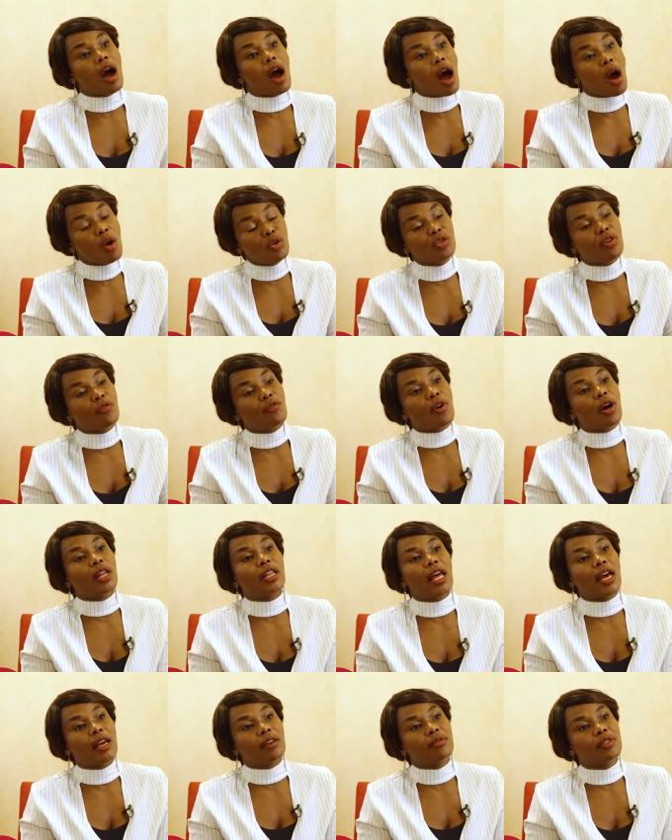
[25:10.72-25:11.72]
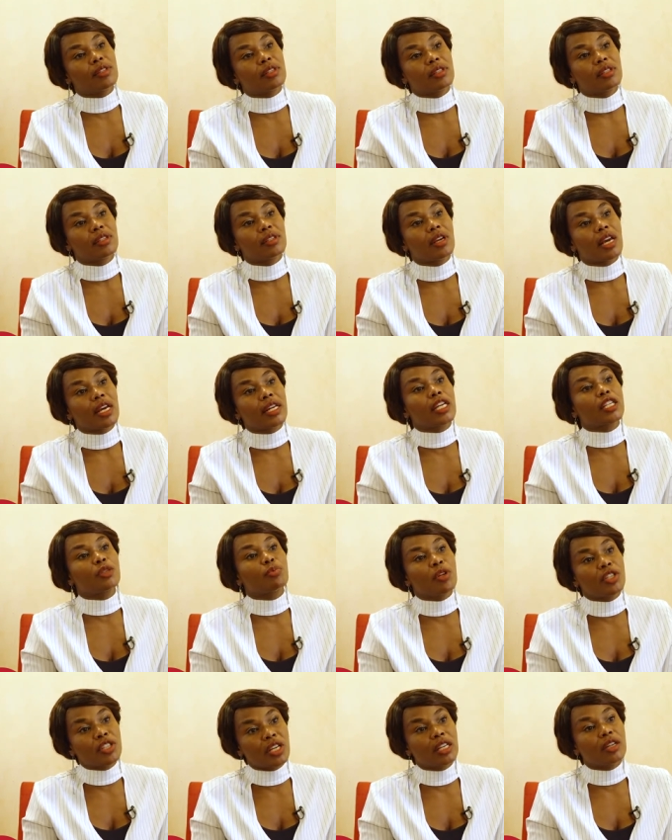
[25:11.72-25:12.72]
out of our lives, and
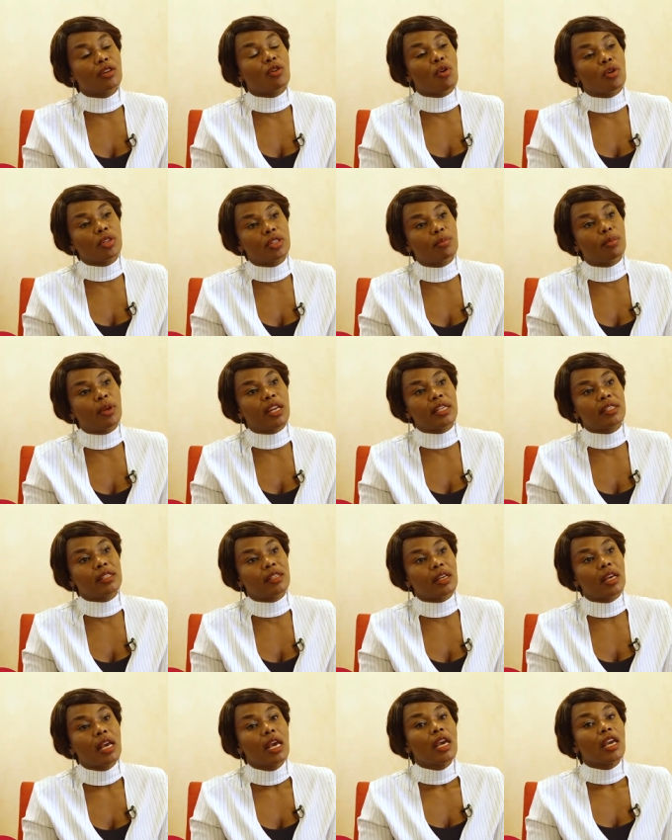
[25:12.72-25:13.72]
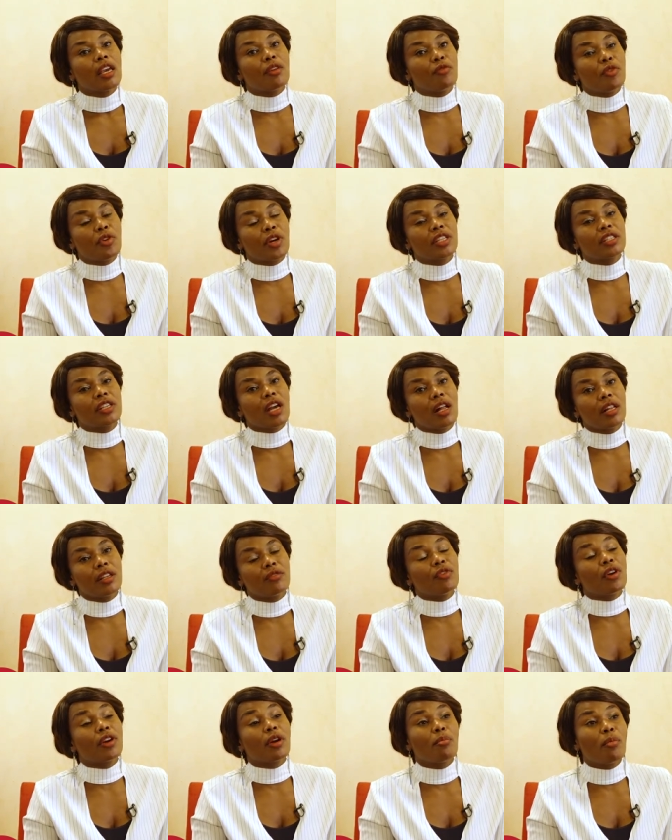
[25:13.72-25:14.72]
especially God's blessing. If you're a child,
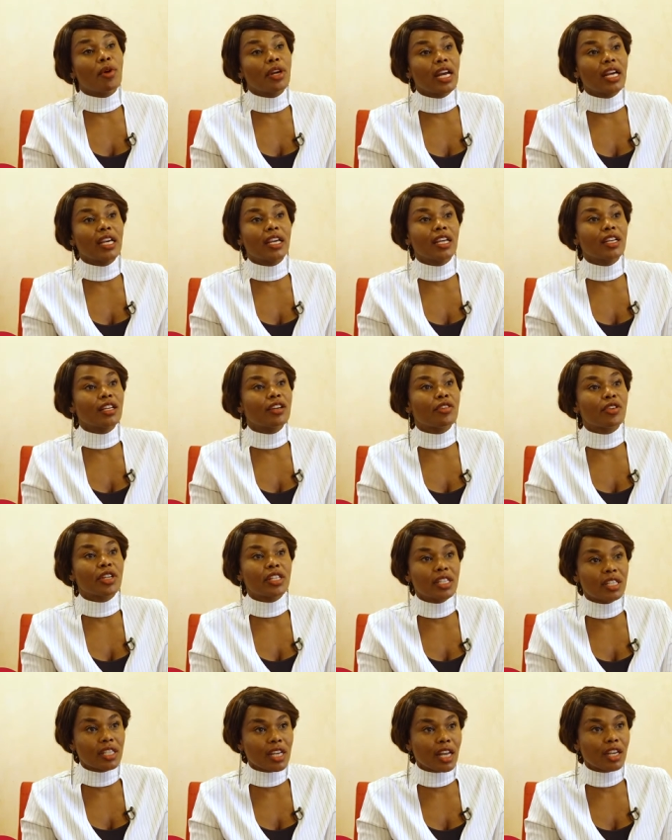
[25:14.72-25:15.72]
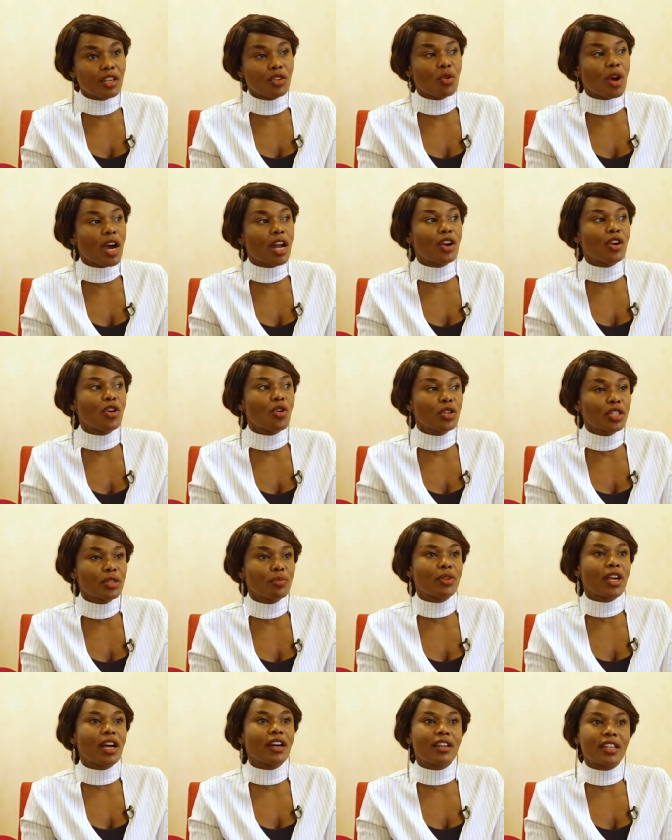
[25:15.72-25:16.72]
if you're a born-again Christian, you
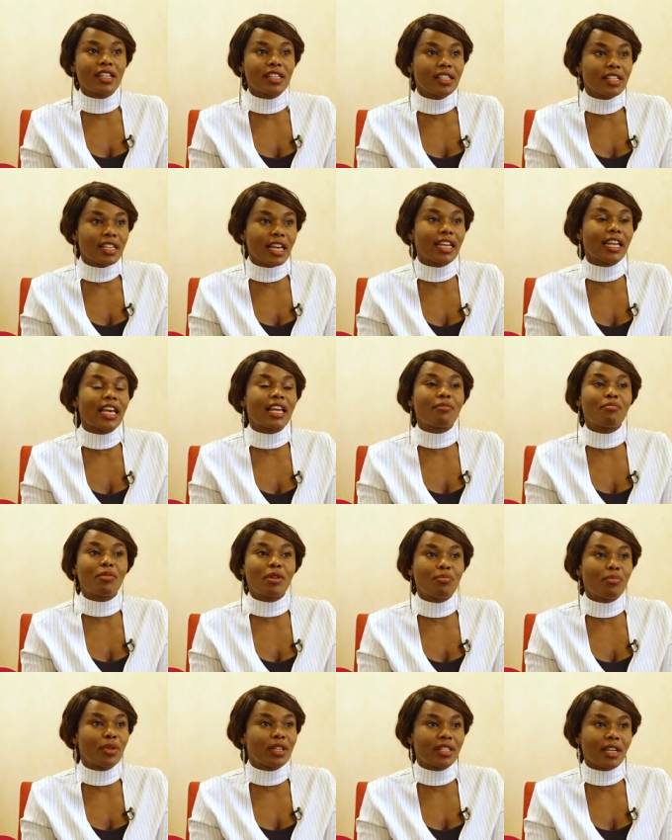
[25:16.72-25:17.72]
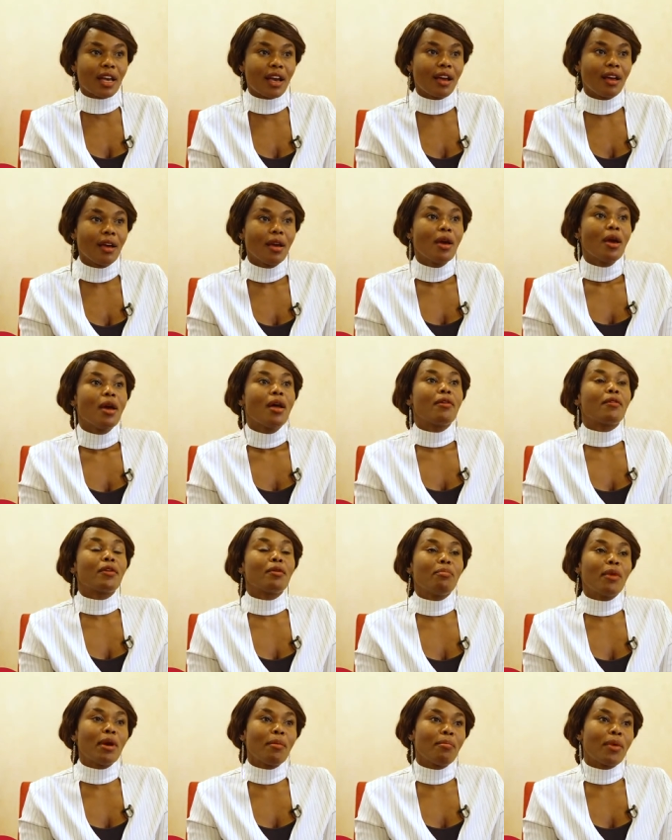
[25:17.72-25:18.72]
cannot be a Christian and be bitter.
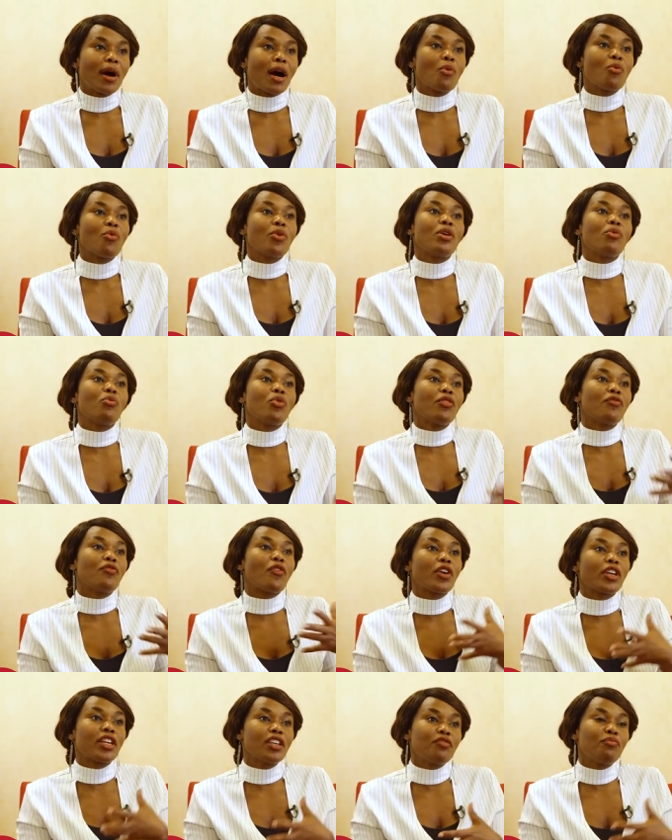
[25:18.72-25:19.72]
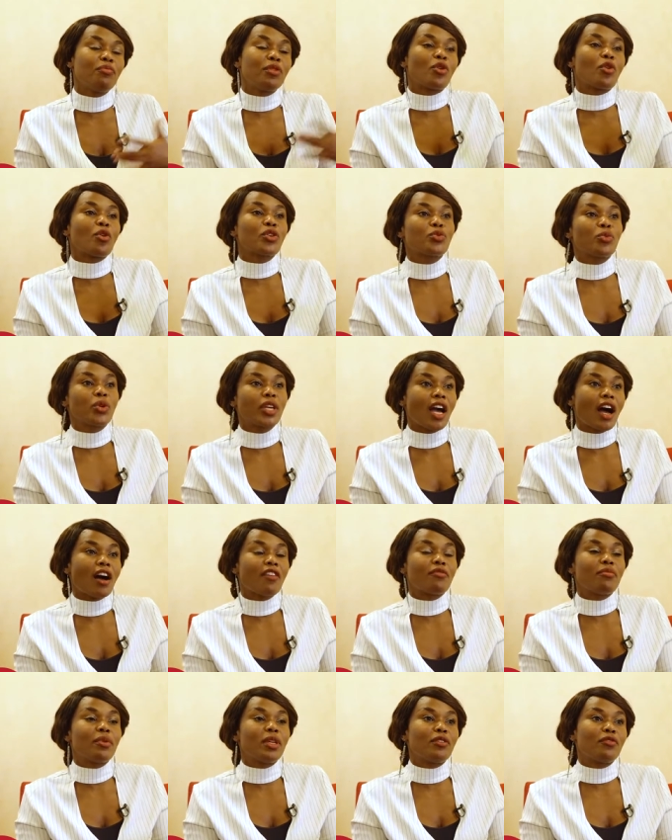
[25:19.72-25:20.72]
Remember, we forgive because we
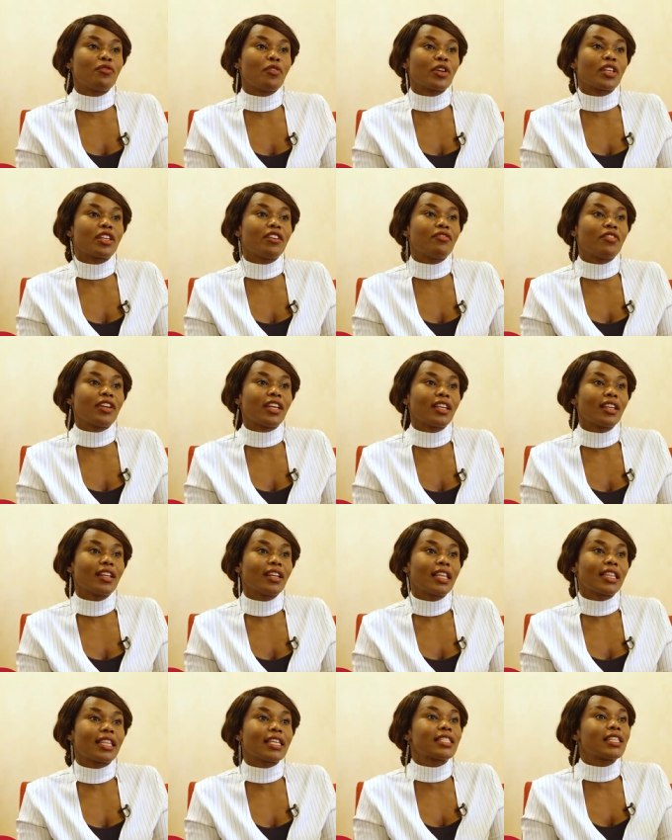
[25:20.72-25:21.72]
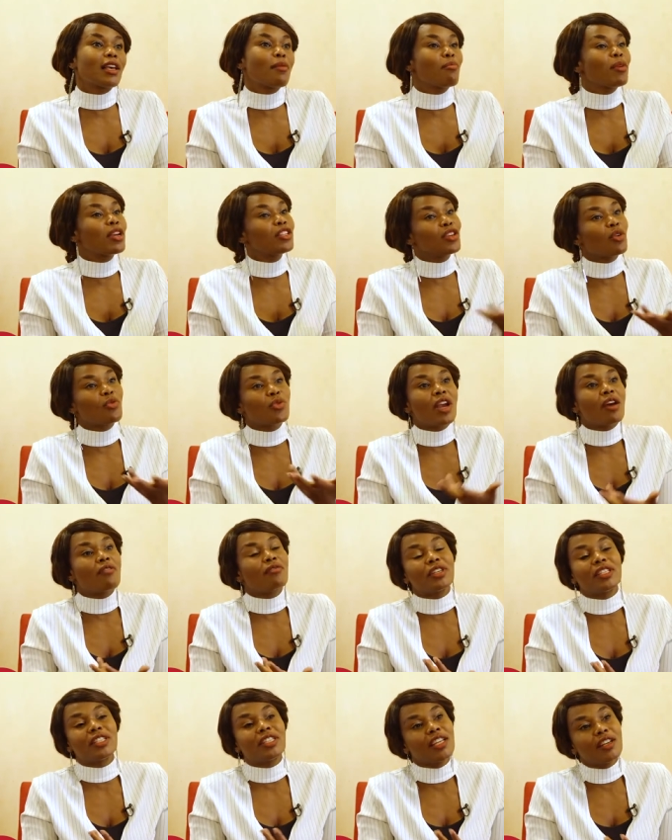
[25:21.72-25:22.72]
have been forgiven. The same measure we have
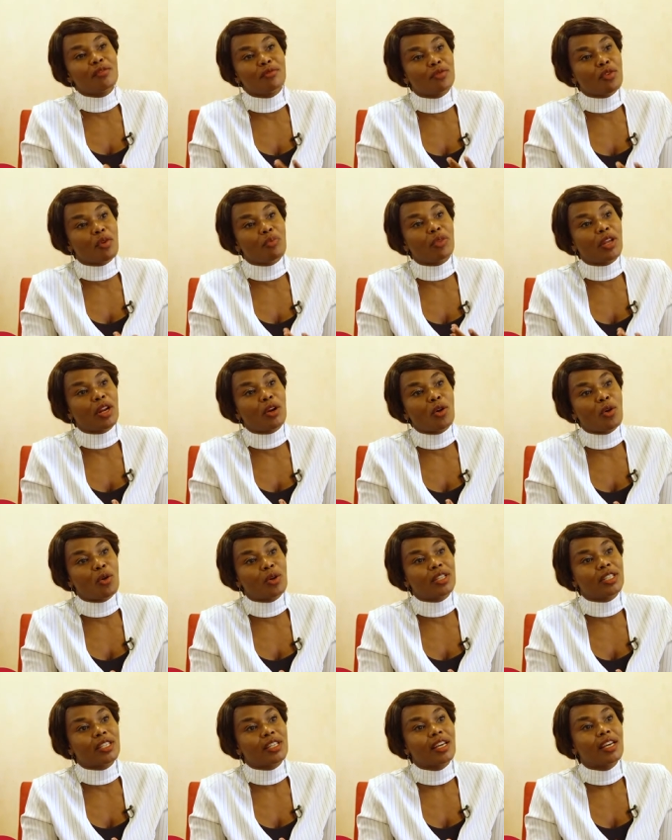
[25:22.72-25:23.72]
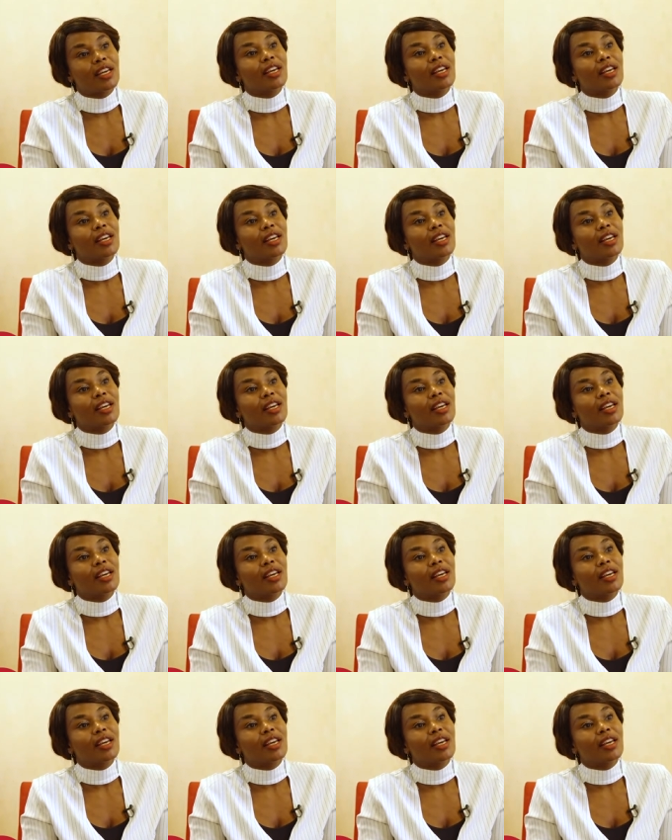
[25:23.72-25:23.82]
received from the Lord,